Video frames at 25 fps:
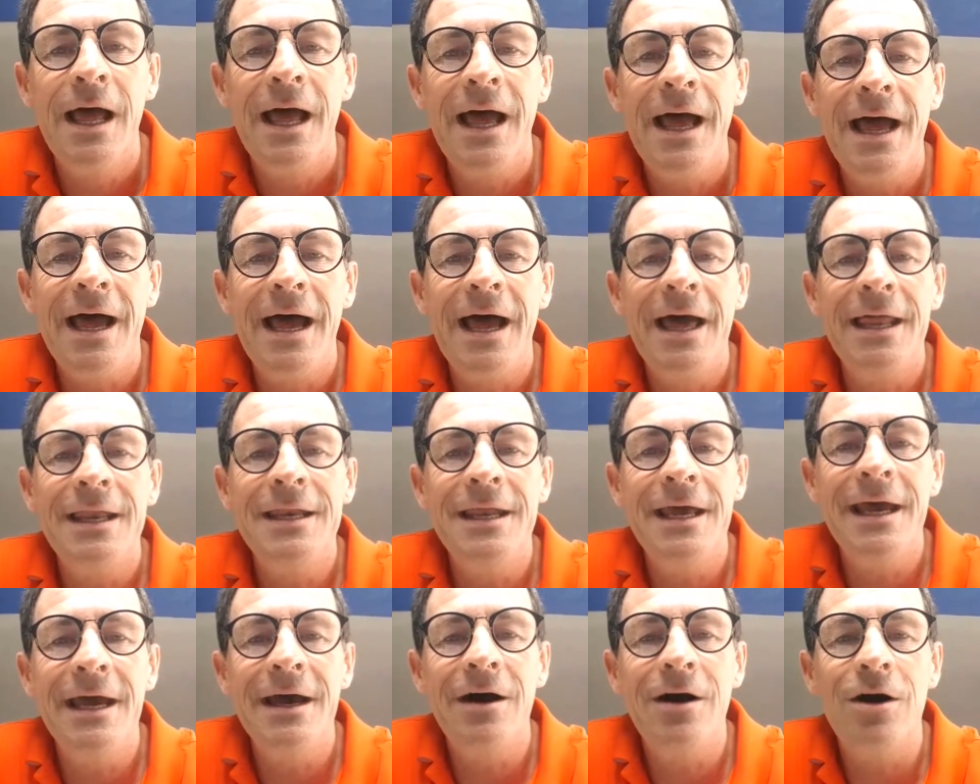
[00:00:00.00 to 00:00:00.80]
And
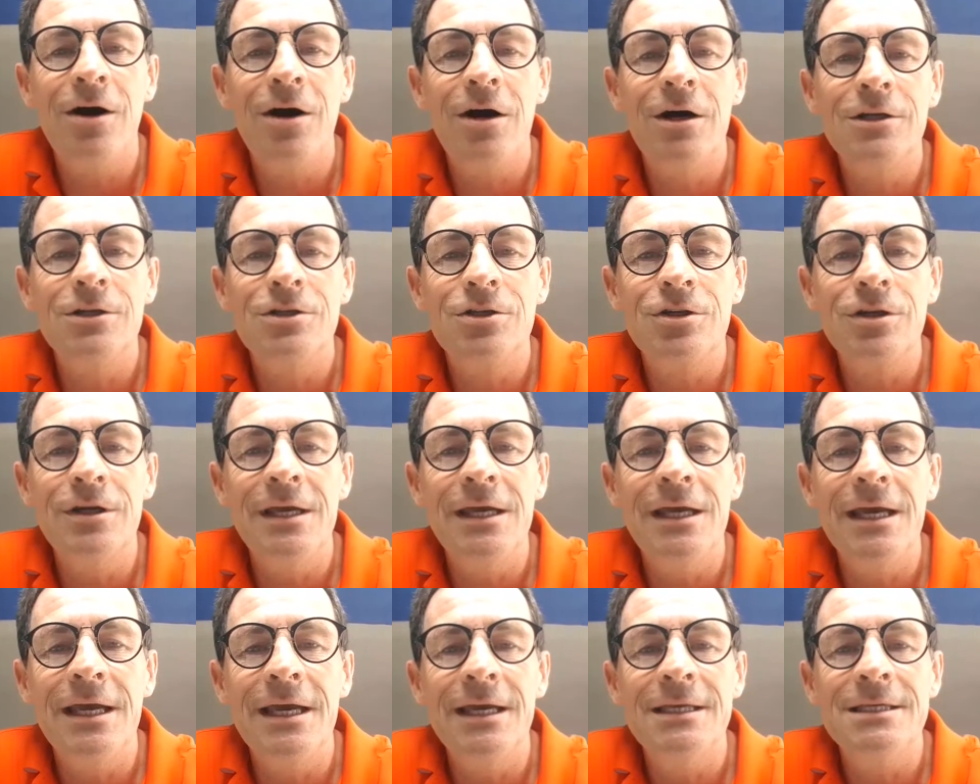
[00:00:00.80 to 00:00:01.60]

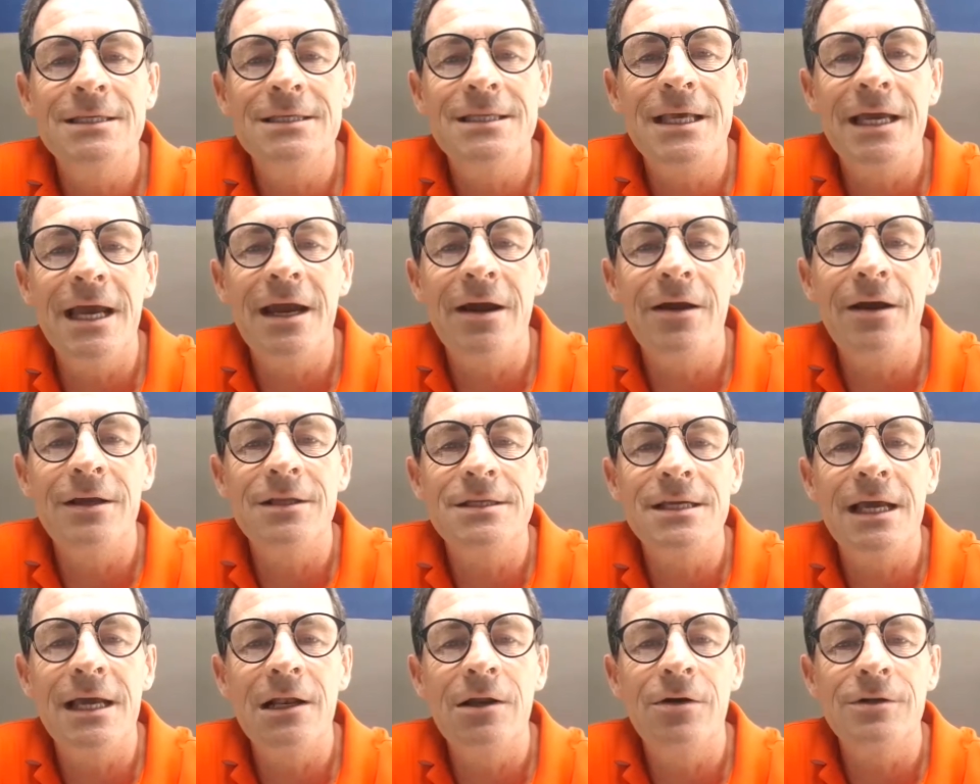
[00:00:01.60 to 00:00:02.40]
Audrey is there and
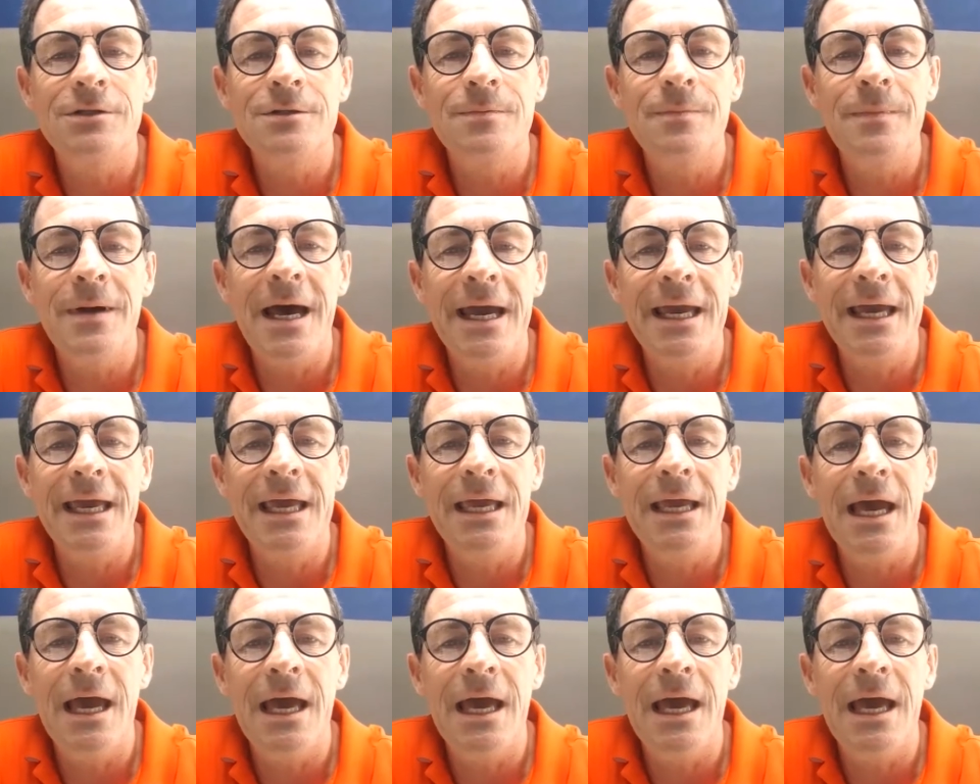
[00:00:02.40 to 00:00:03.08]
saying hello to Maggie.